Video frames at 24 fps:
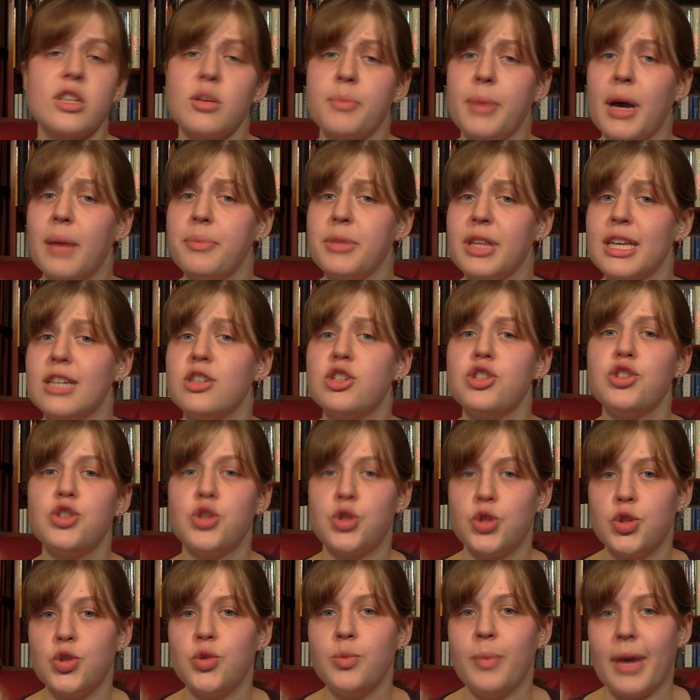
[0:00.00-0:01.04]
of their populations
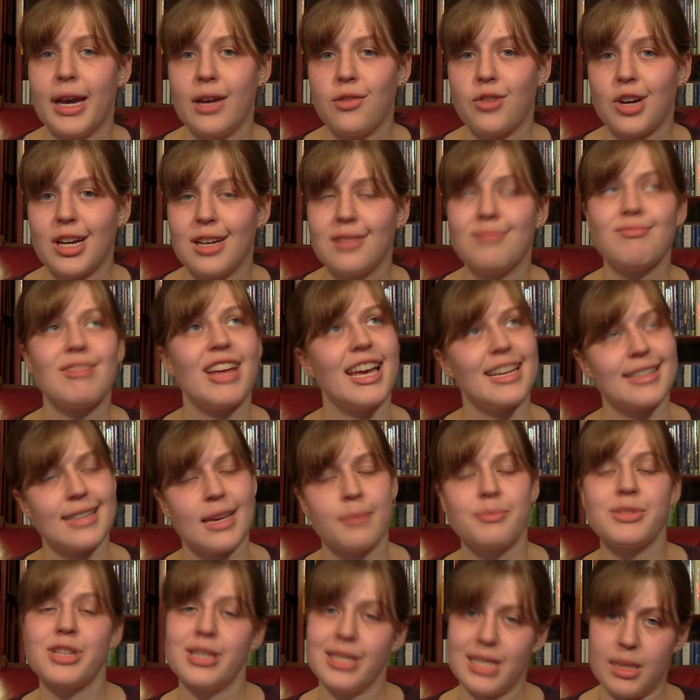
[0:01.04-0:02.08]
do migrate,
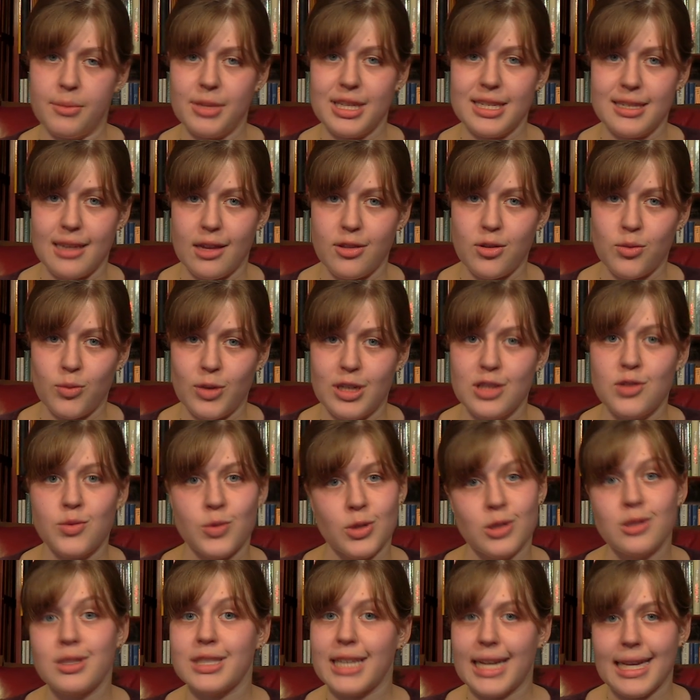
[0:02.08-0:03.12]
except some of the southern ones
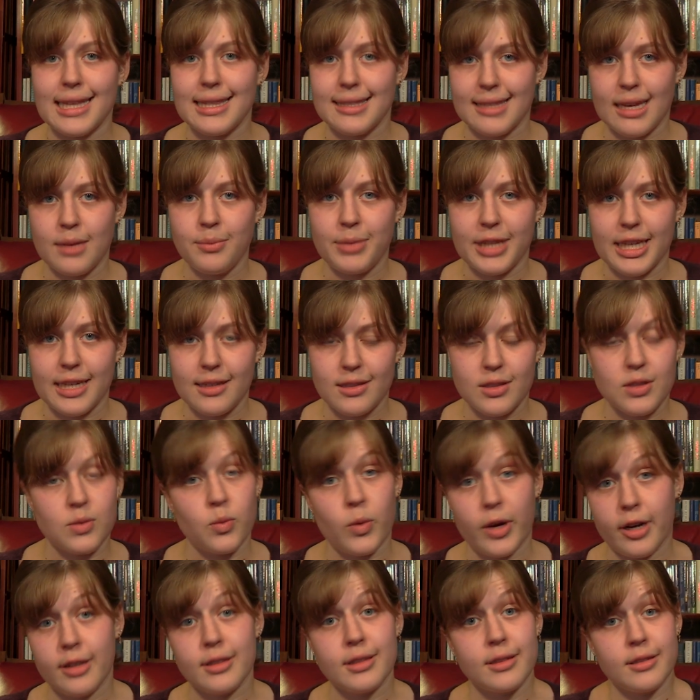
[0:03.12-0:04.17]
will stay in the same place
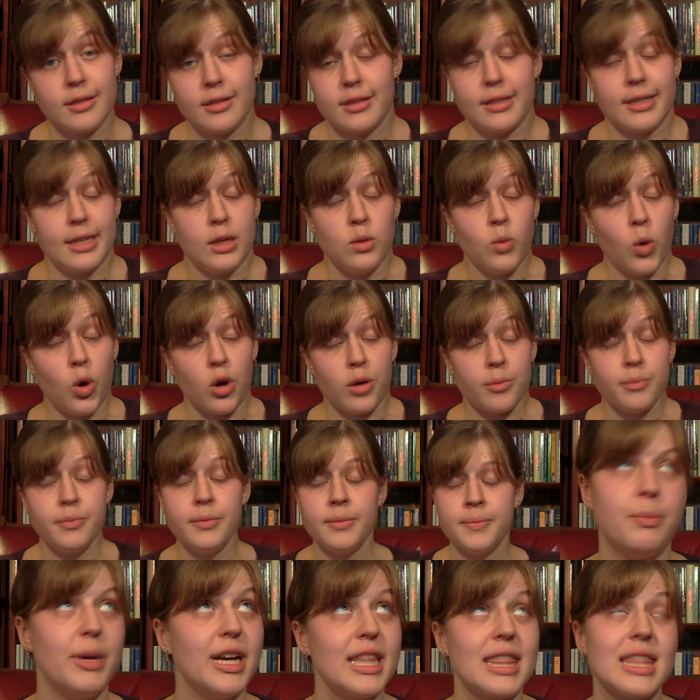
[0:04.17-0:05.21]
where it's still warm.
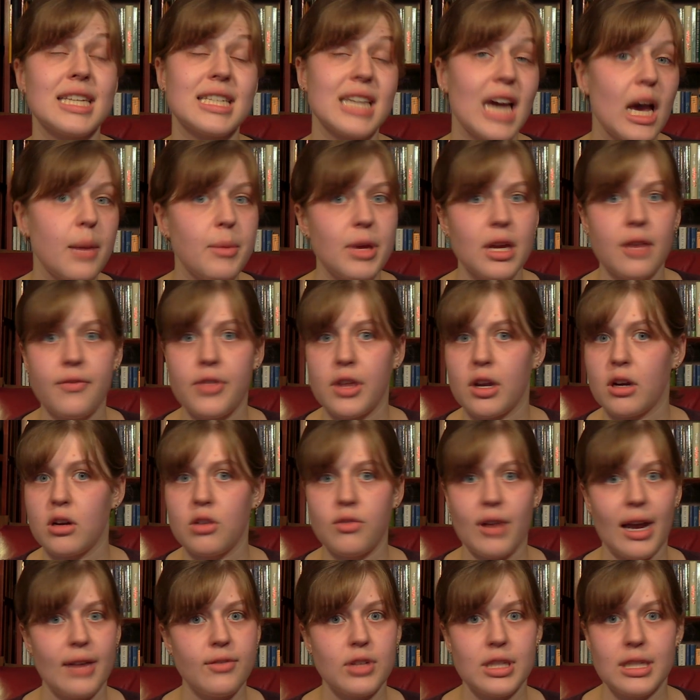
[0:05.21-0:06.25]
But the timing of their
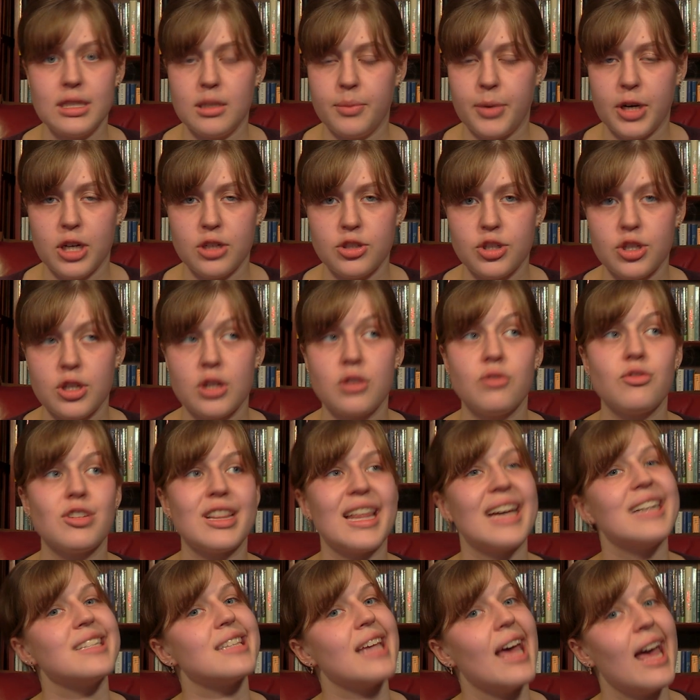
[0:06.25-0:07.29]
arrival and departure
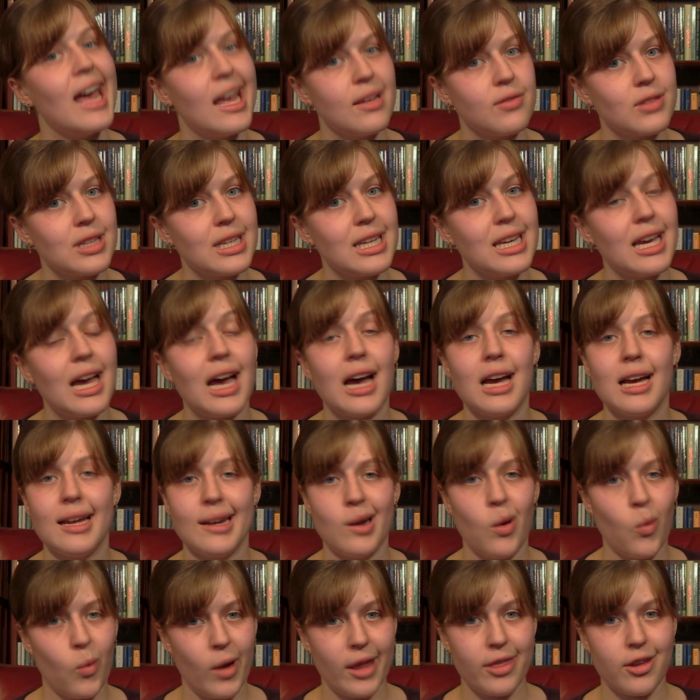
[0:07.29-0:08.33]
relies heavily
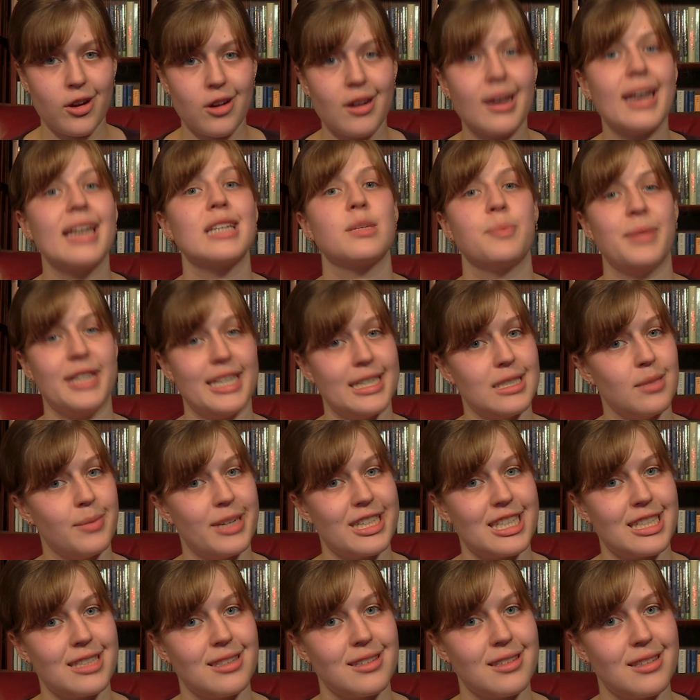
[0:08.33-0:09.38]
on weather and plant
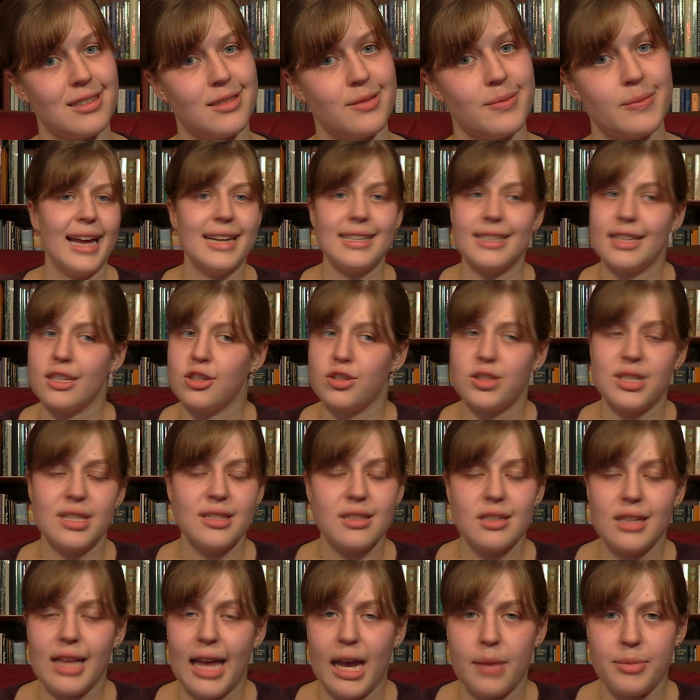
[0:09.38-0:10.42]
abundance. And their
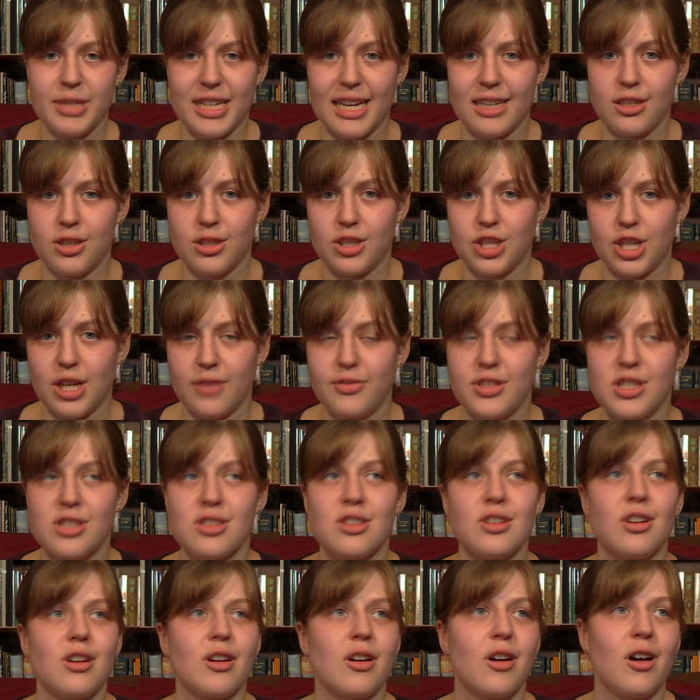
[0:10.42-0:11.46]
seasonal habitat
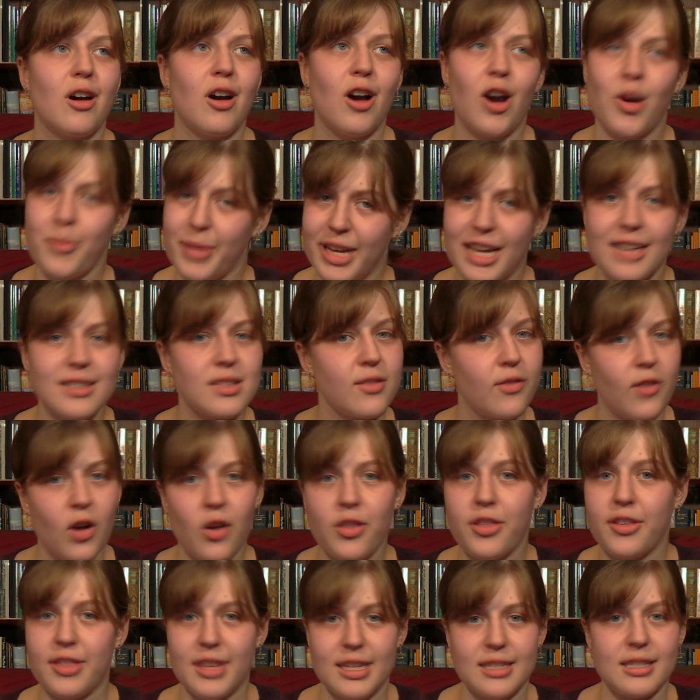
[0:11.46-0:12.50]
shifts are because of all
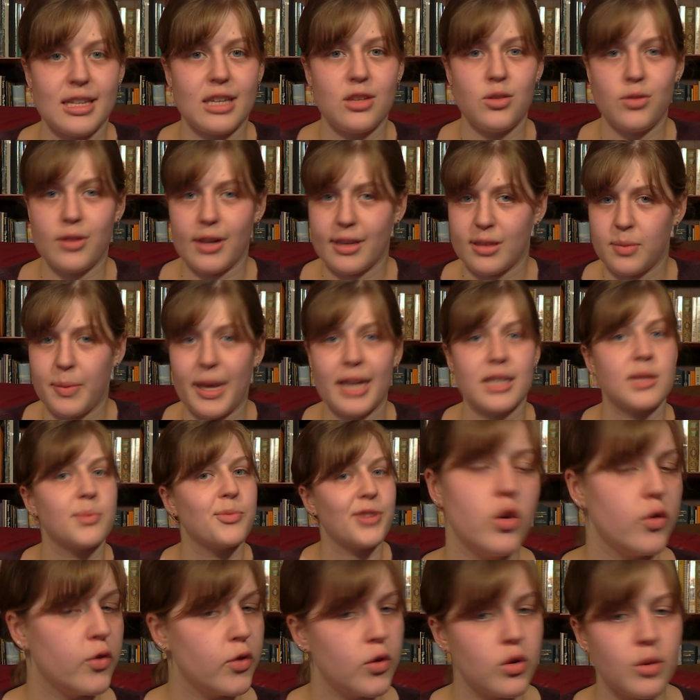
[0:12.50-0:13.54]
the things that you'd expect:
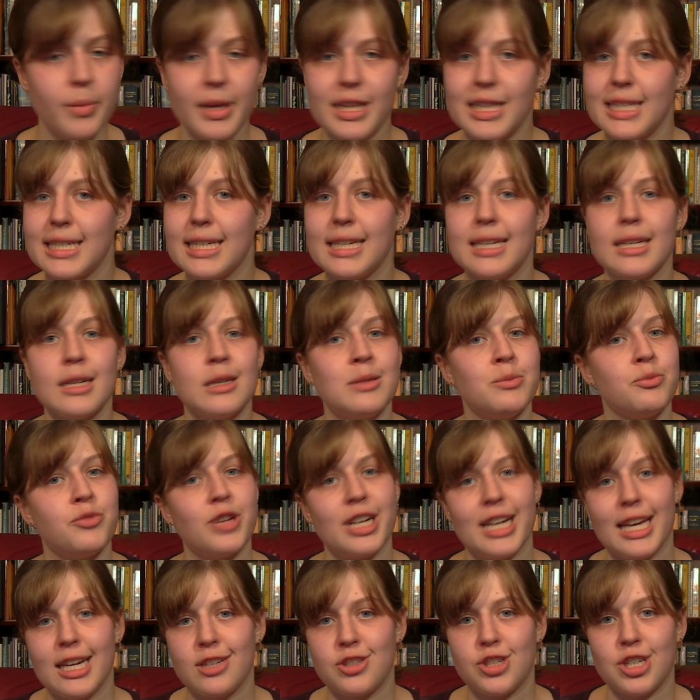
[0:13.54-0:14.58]
foodability,
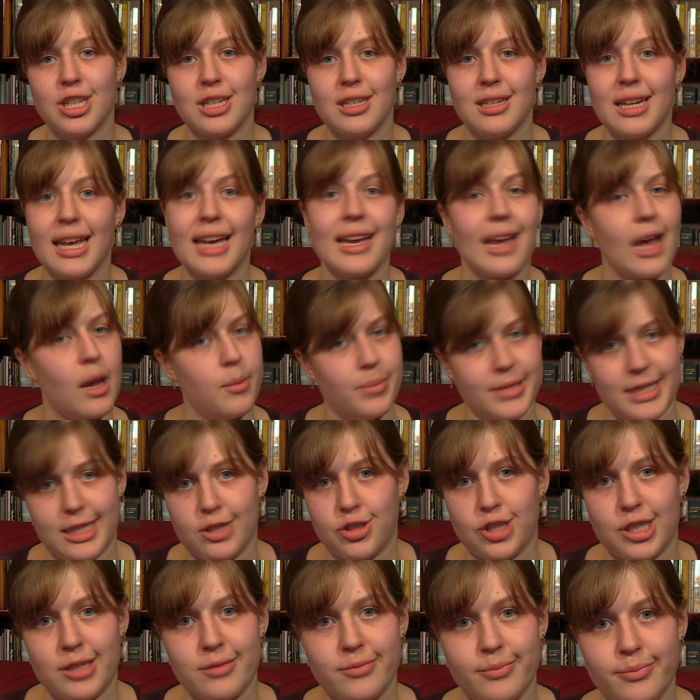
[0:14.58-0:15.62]
predation, and
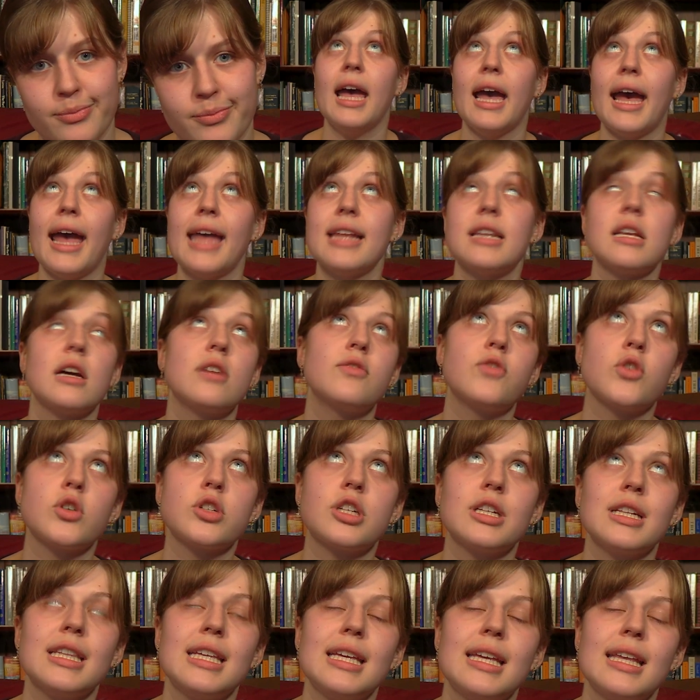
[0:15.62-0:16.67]
competition. And
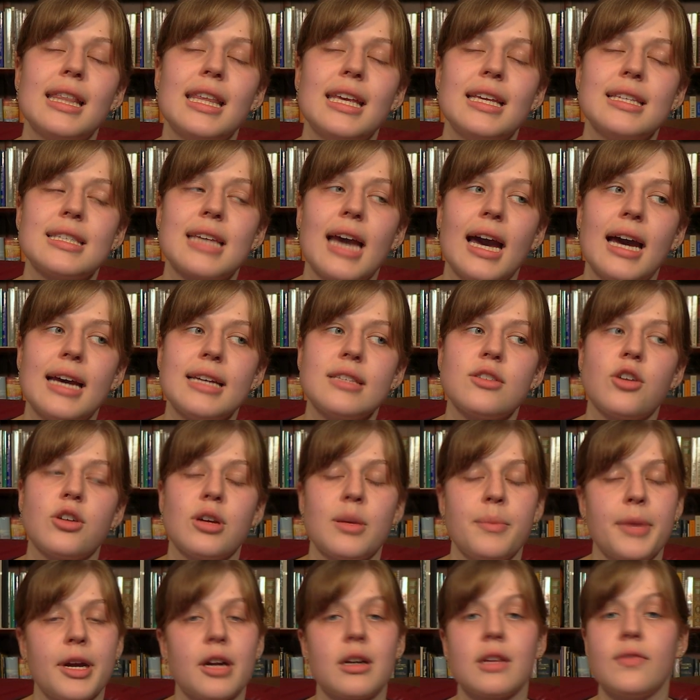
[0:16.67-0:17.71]
unfortunately, these guys are
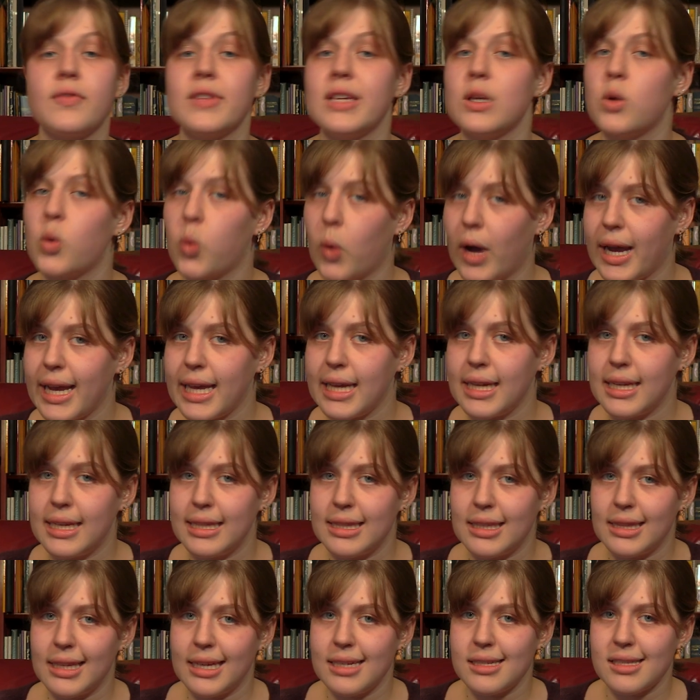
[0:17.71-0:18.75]
comparatively quiet
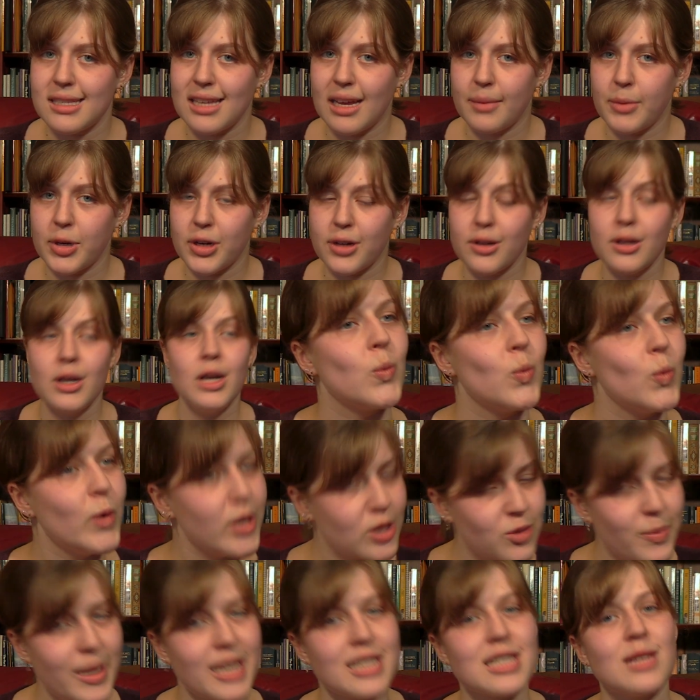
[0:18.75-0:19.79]
in the late summer,
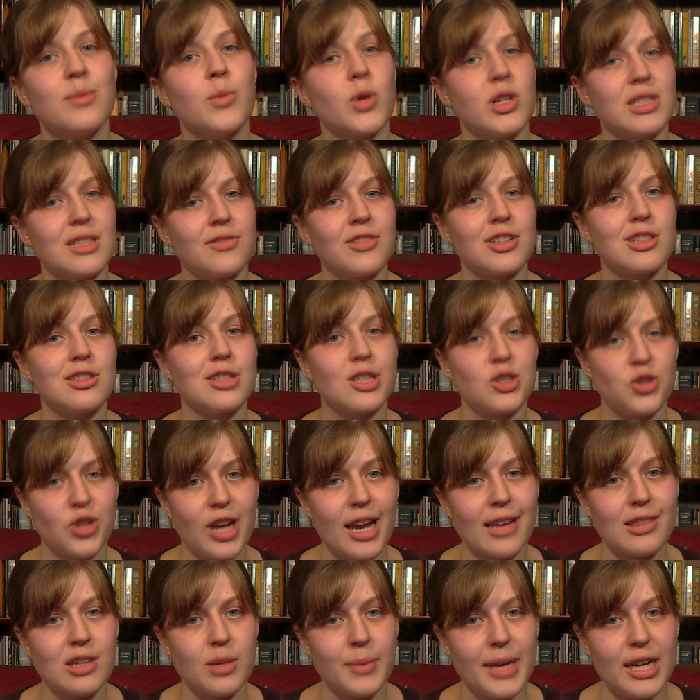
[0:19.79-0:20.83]
which makes it more difficult to
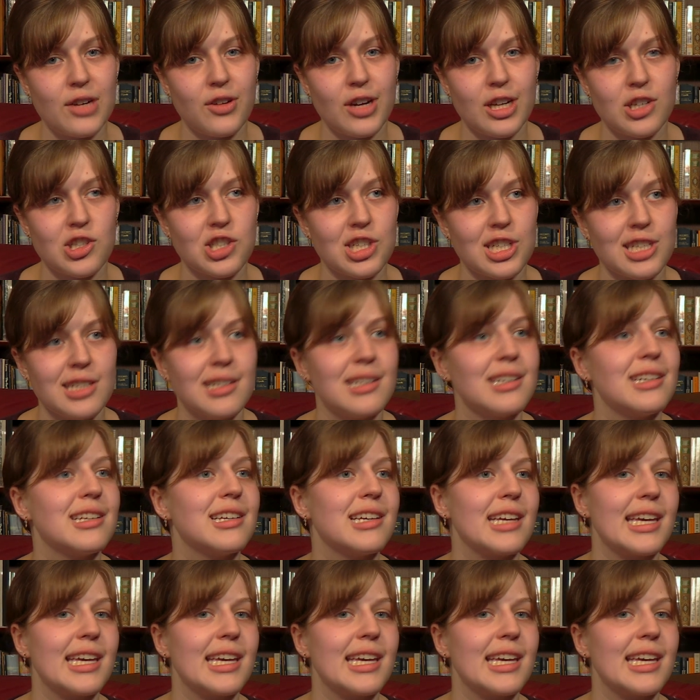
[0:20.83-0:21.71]
track their migration